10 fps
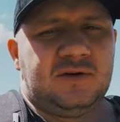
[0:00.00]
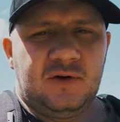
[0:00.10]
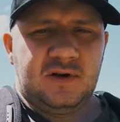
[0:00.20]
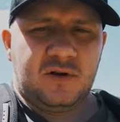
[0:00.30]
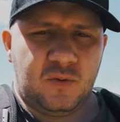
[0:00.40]

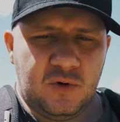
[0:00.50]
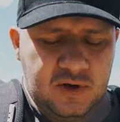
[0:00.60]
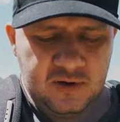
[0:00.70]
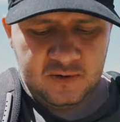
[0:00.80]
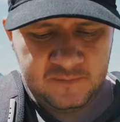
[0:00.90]
Do a little
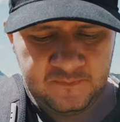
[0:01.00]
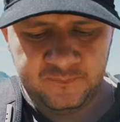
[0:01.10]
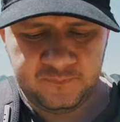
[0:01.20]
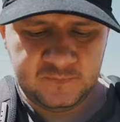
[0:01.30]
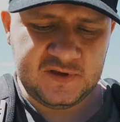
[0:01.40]
walk,
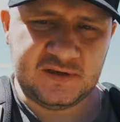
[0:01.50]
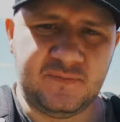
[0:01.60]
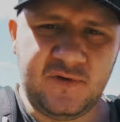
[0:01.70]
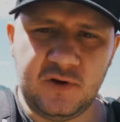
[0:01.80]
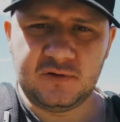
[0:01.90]
take
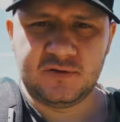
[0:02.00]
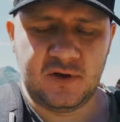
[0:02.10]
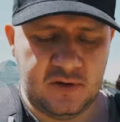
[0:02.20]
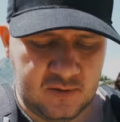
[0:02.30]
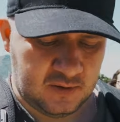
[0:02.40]
some photos,
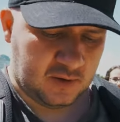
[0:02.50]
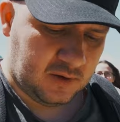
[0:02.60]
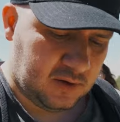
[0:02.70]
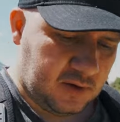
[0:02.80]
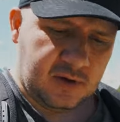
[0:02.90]

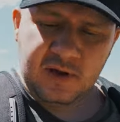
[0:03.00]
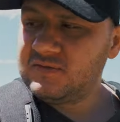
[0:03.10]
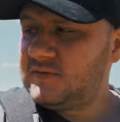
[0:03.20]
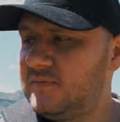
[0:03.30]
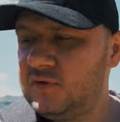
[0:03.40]

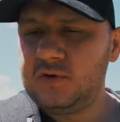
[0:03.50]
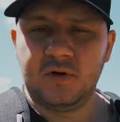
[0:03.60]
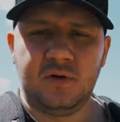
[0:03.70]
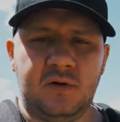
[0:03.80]
have some food,